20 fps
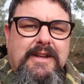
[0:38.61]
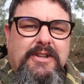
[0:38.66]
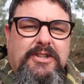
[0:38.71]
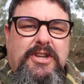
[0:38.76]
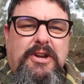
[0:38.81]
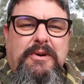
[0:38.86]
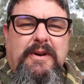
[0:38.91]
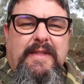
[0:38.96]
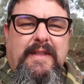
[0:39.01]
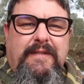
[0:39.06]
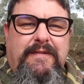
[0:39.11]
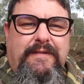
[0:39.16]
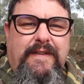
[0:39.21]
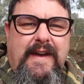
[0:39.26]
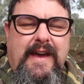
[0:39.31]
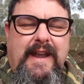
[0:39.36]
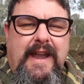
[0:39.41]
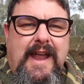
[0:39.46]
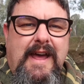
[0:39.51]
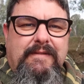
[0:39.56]
chewing the
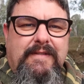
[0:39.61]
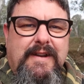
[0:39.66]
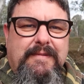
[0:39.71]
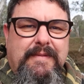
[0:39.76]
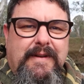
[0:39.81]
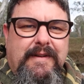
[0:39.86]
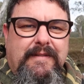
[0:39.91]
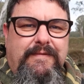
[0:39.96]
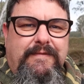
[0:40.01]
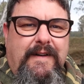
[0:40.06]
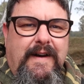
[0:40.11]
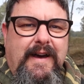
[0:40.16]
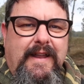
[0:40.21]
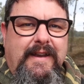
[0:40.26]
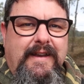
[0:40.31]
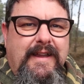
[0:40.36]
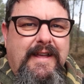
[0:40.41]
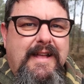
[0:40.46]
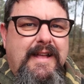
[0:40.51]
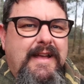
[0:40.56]
fat, having a bit of
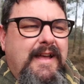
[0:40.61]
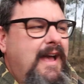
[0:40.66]
fun,